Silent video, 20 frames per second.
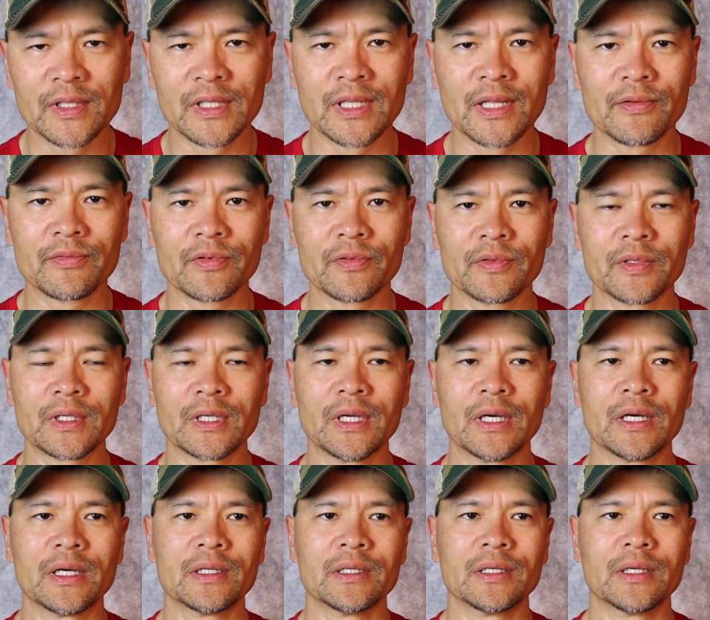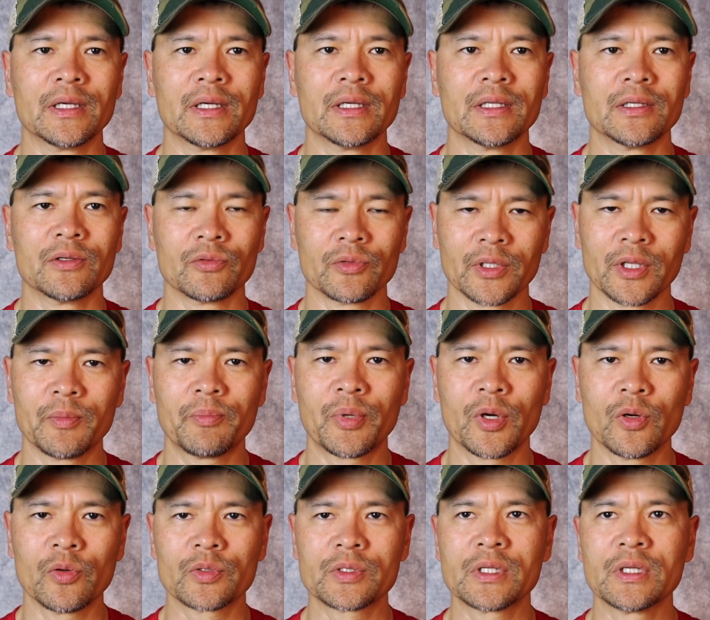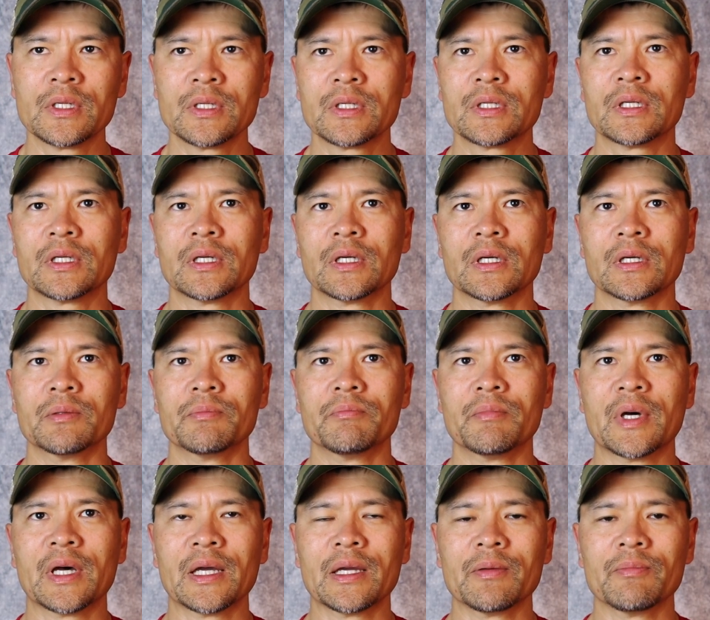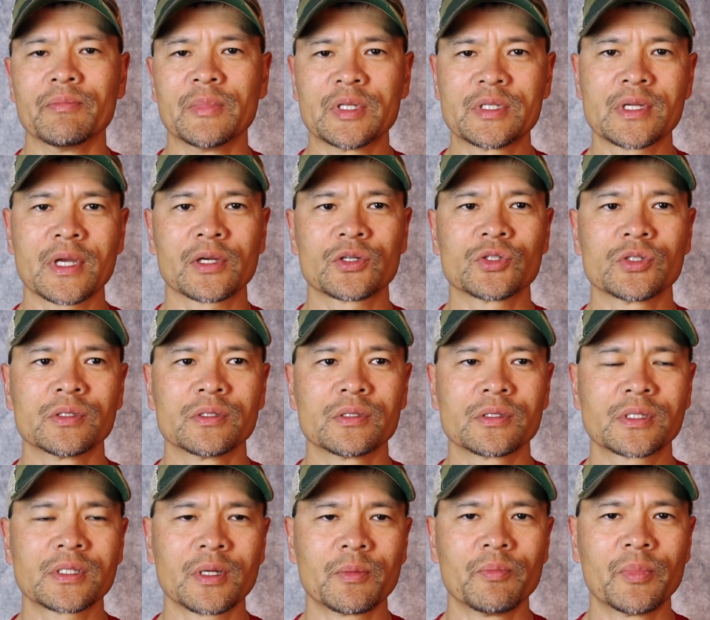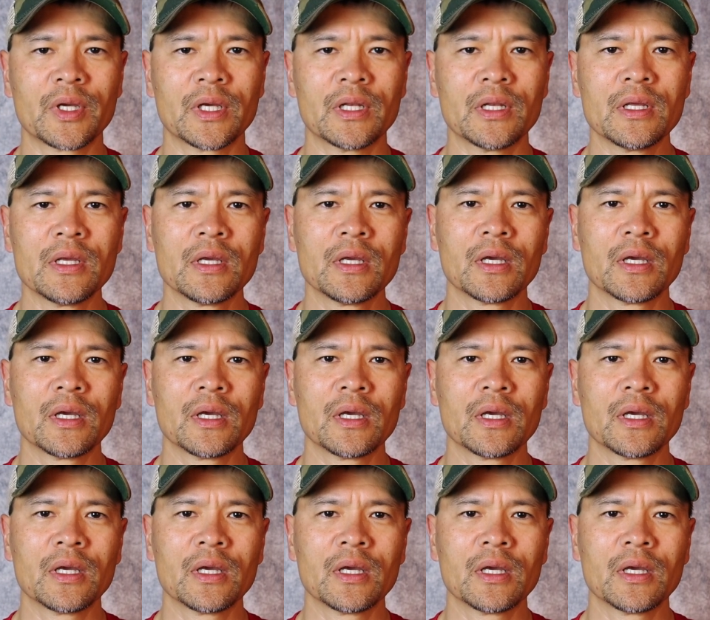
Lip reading: the level of the gun, and it really poked my midsection some bit,